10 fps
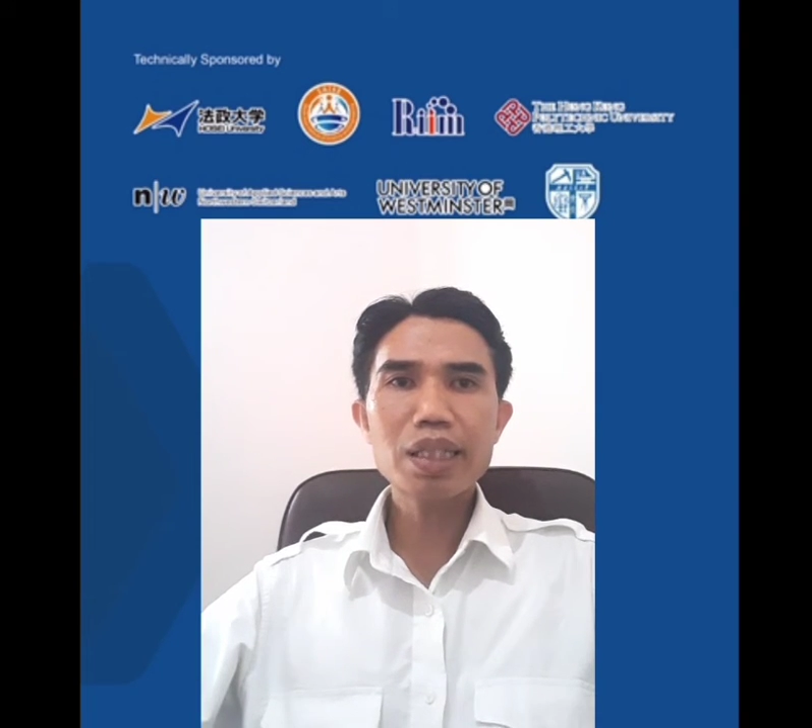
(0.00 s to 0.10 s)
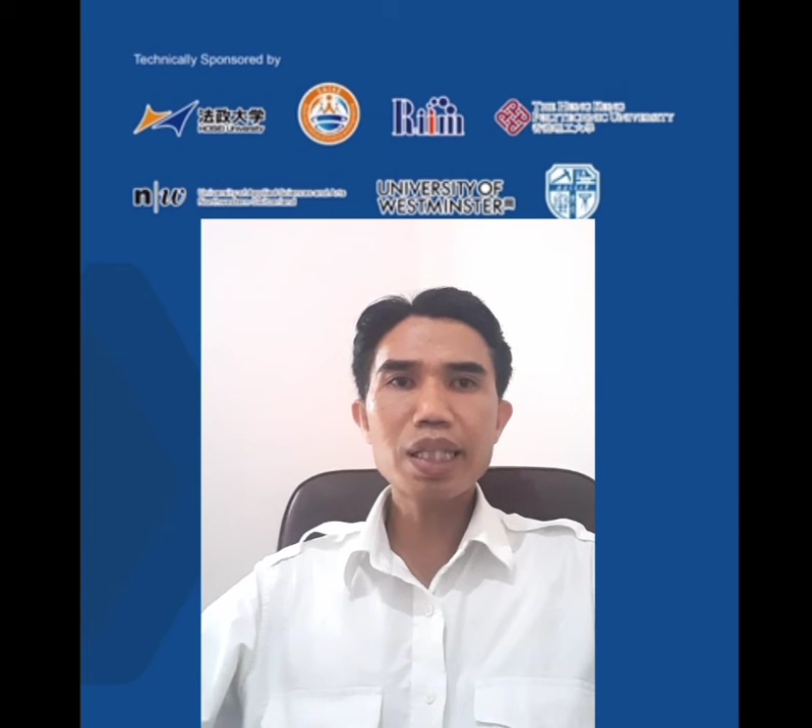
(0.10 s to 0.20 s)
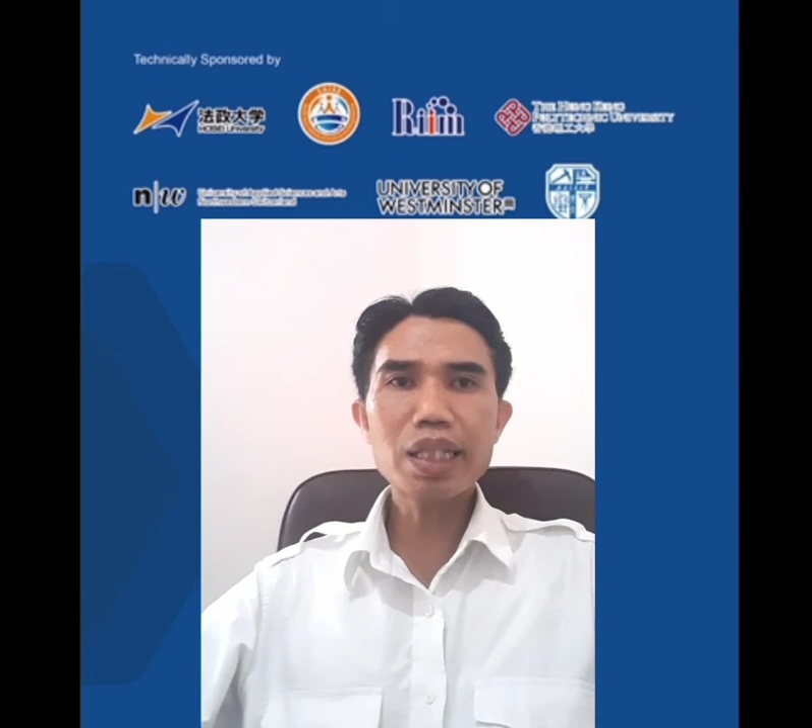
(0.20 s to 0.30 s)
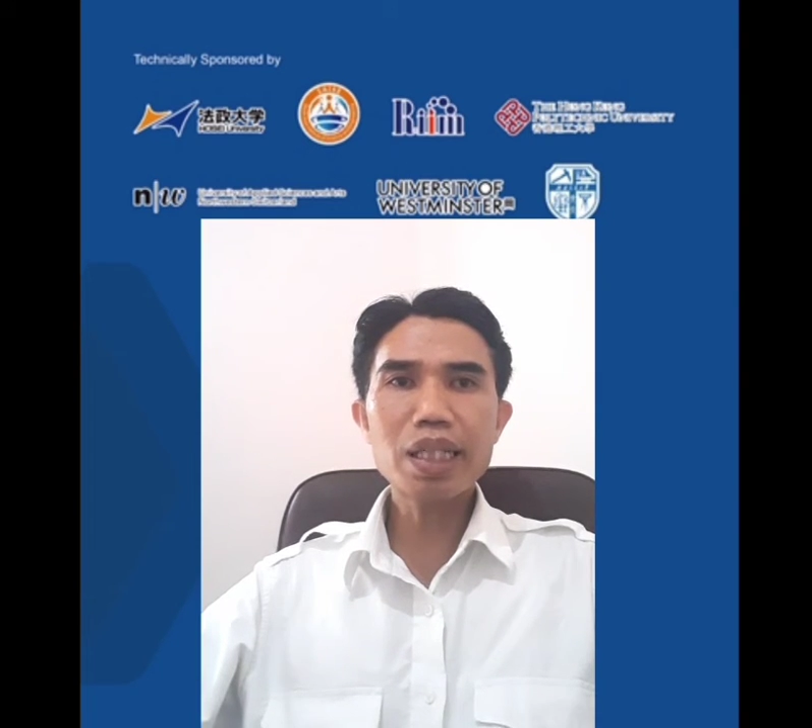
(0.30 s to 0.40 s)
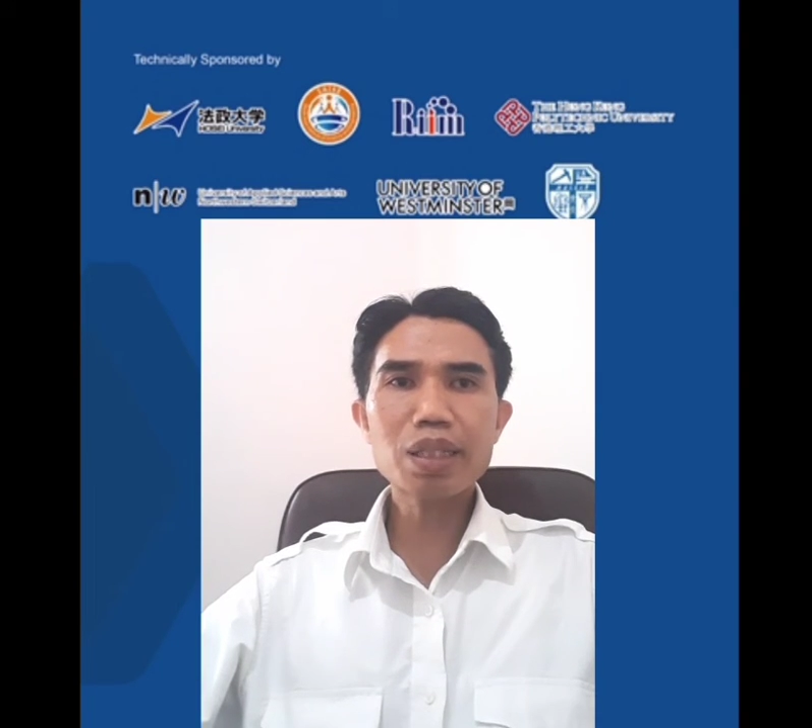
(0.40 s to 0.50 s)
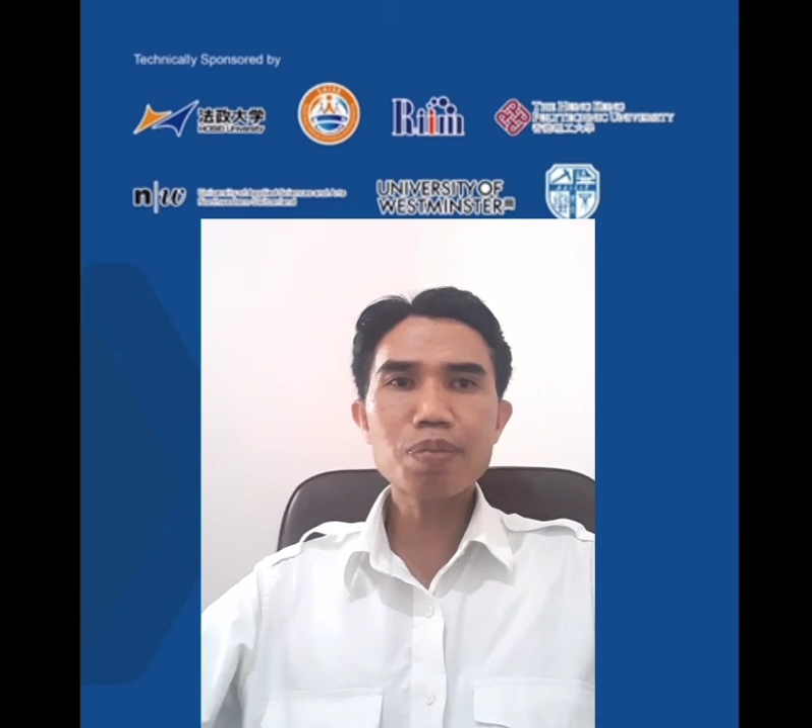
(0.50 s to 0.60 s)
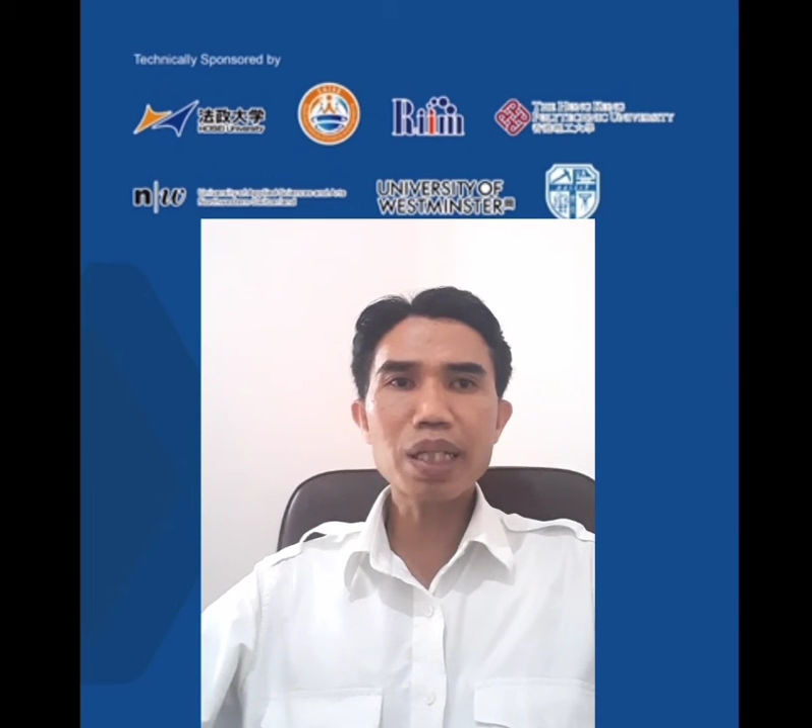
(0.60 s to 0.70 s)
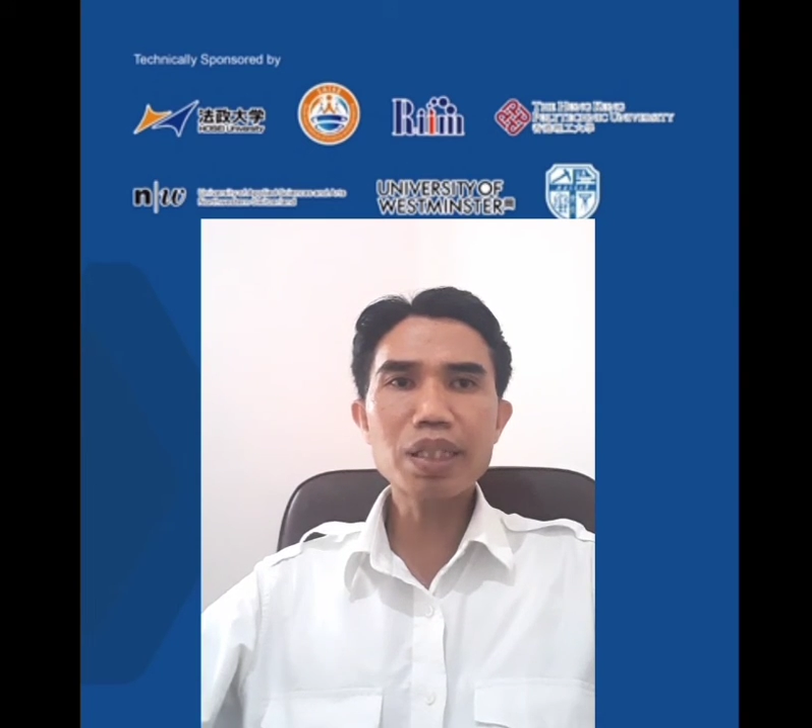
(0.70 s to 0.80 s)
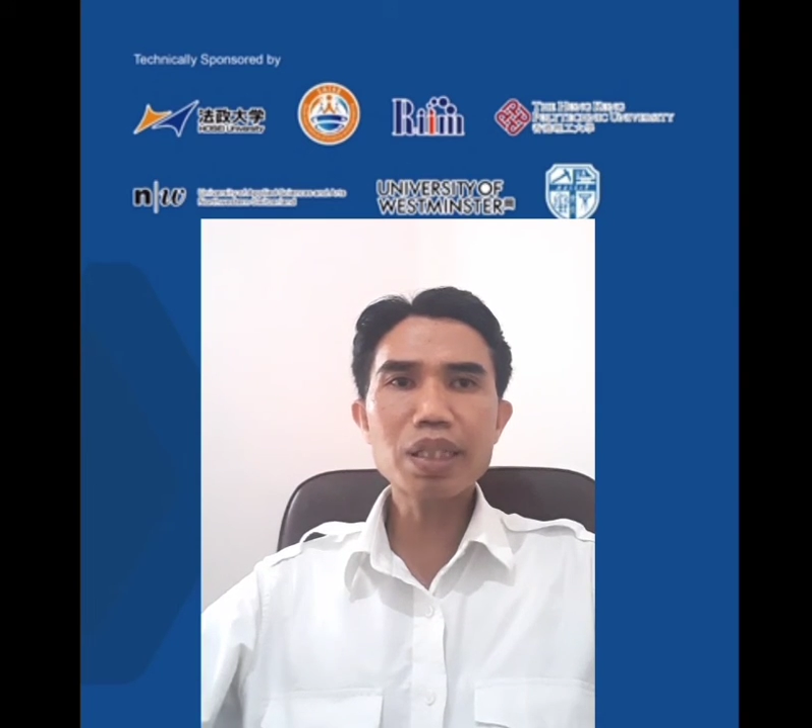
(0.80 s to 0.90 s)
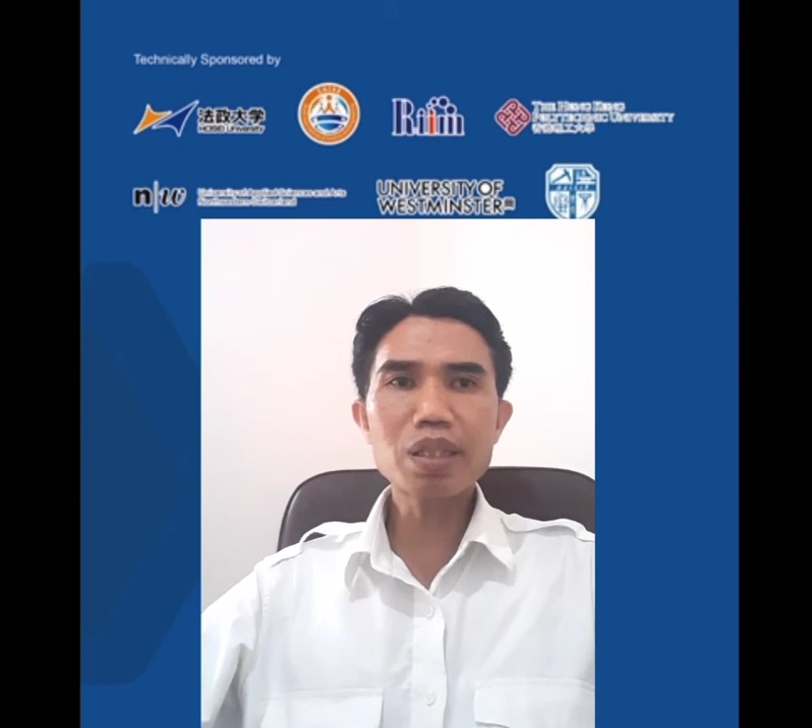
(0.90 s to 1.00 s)
that
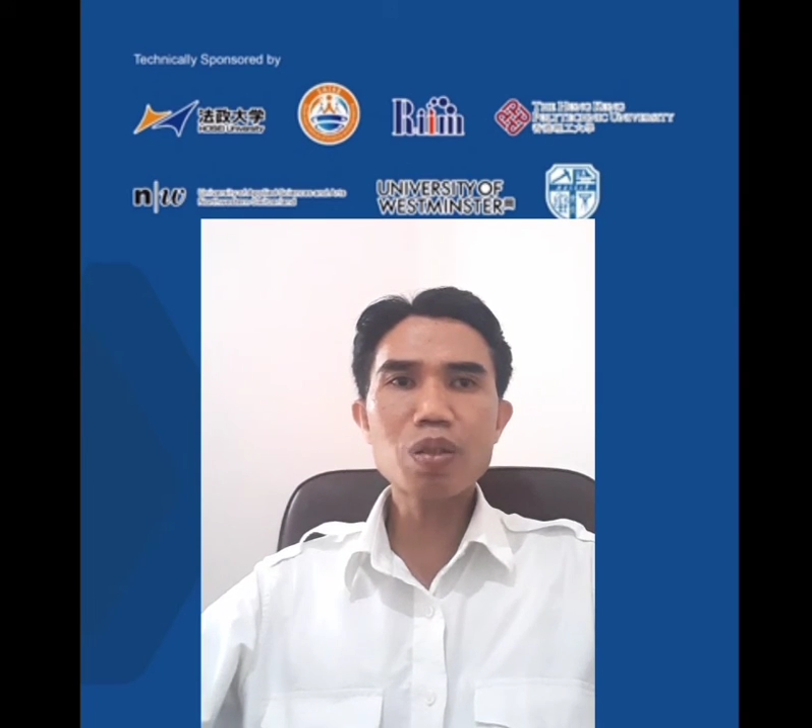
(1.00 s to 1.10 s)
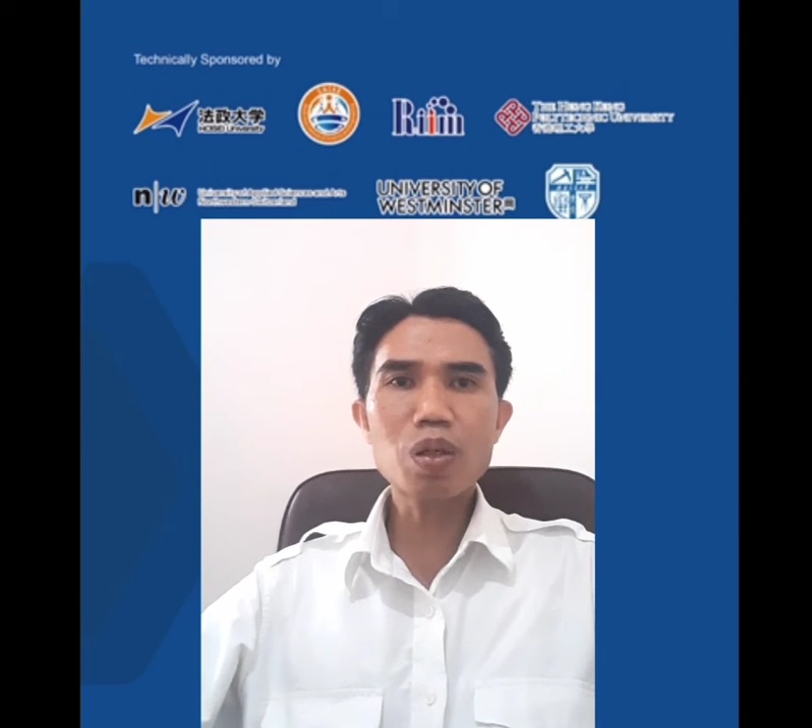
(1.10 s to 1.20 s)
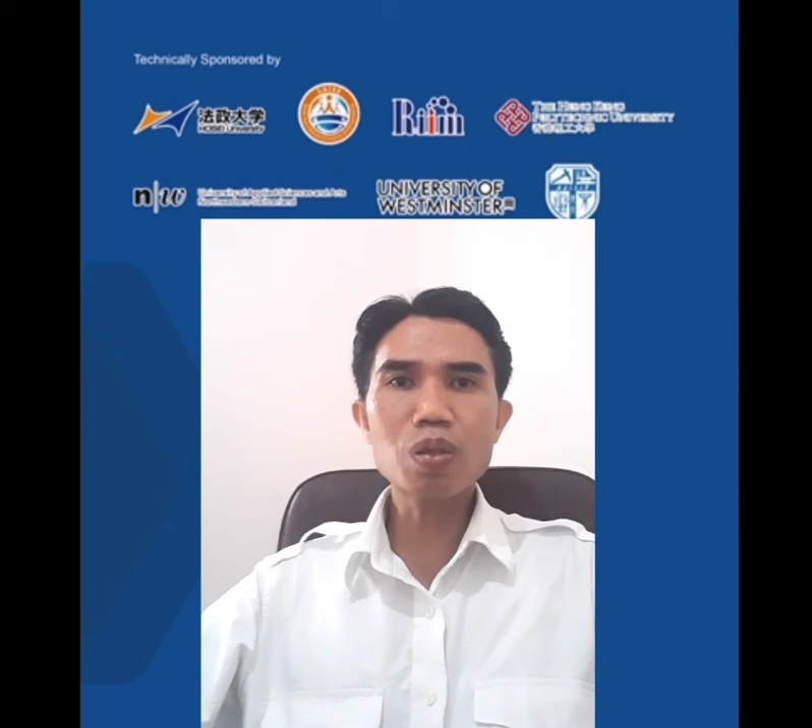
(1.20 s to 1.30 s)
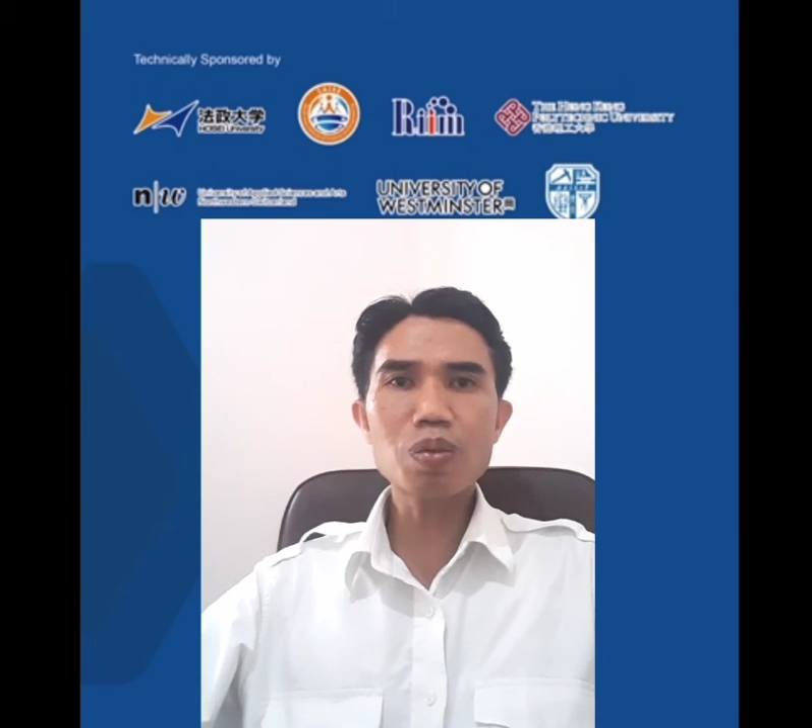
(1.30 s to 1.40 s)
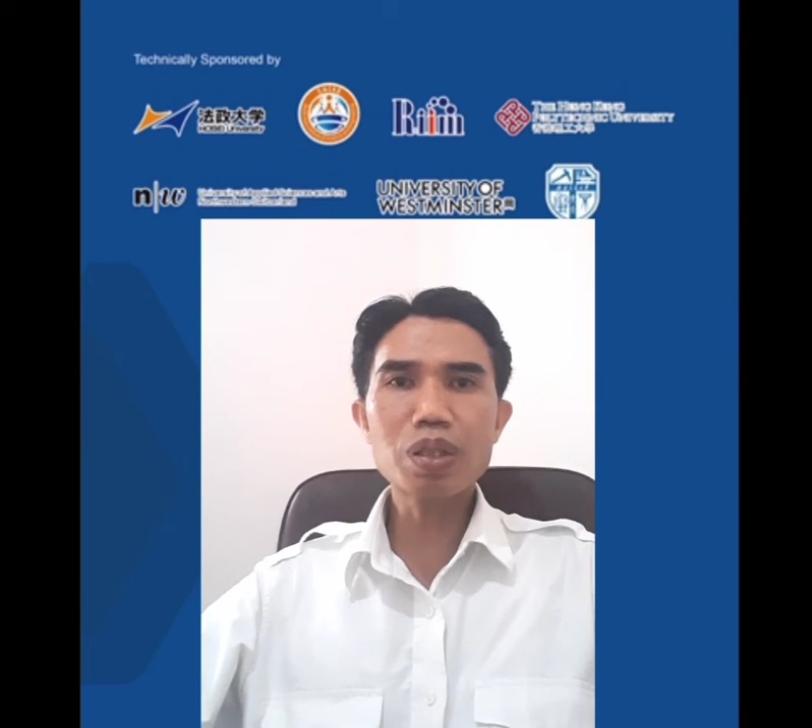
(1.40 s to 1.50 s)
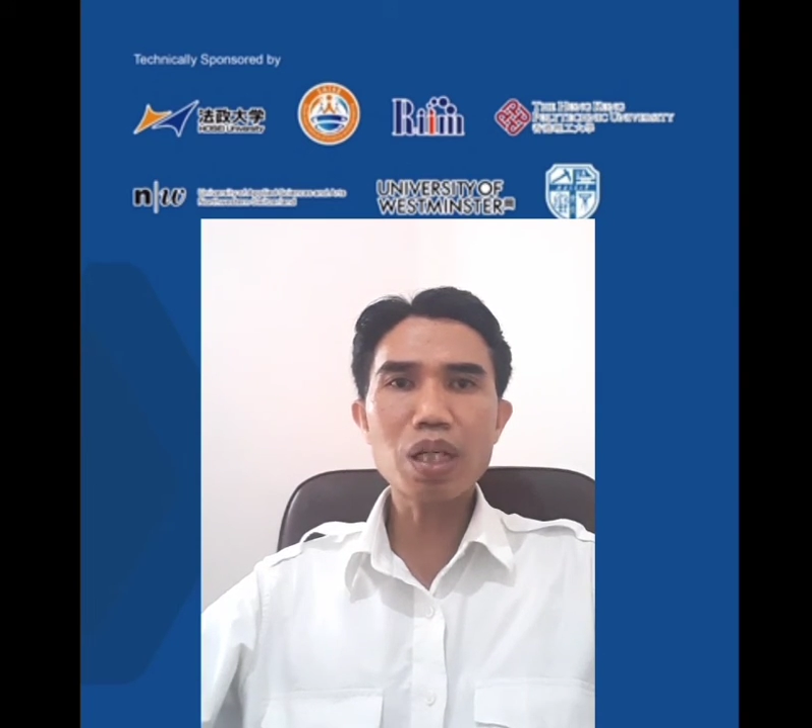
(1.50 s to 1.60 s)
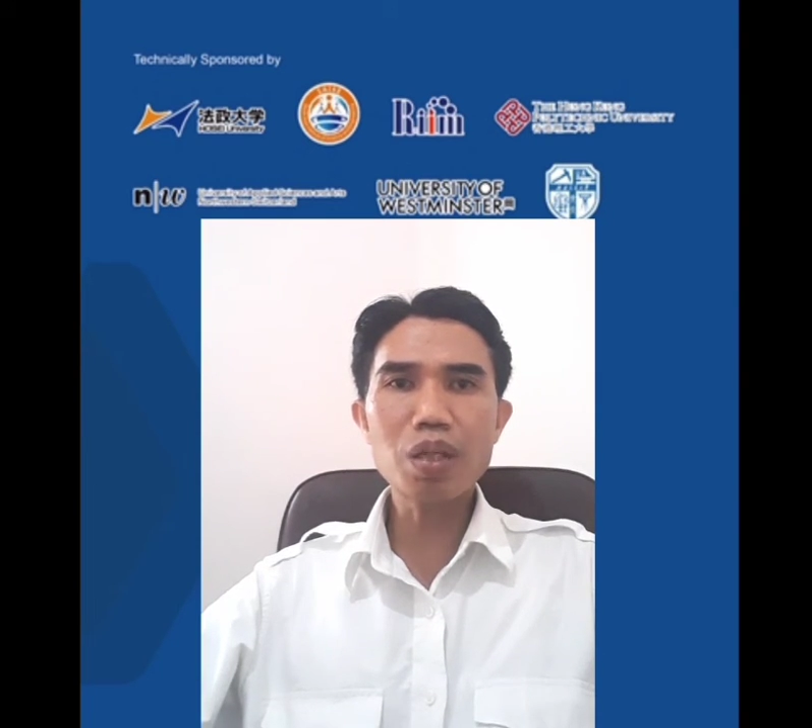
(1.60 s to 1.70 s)
experiences growth without